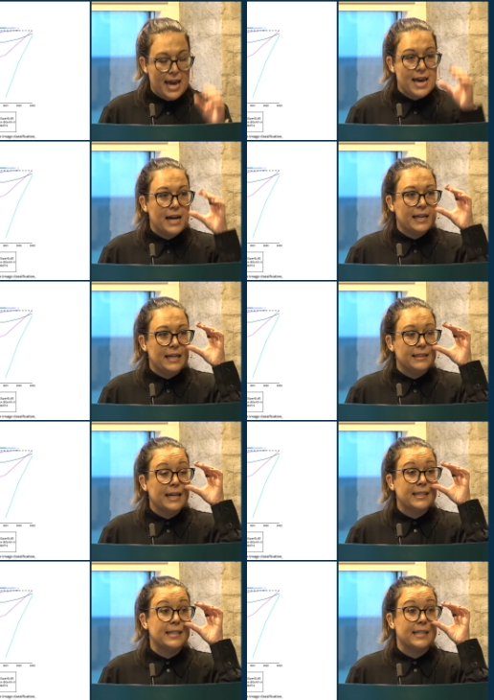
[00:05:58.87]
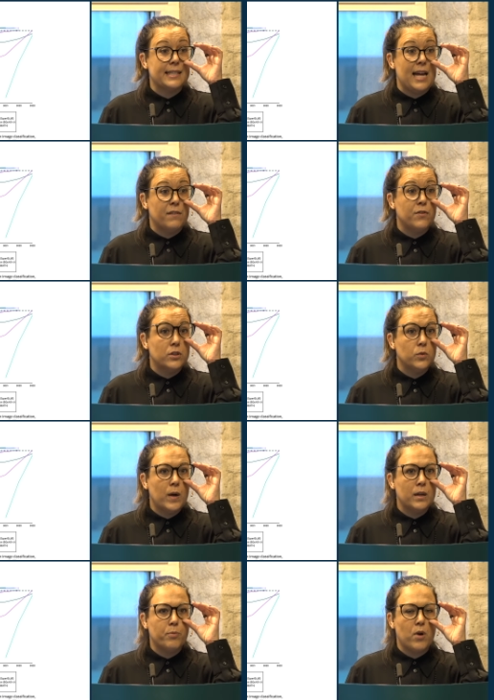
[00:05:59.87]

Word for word: AI Index, the Stanford one,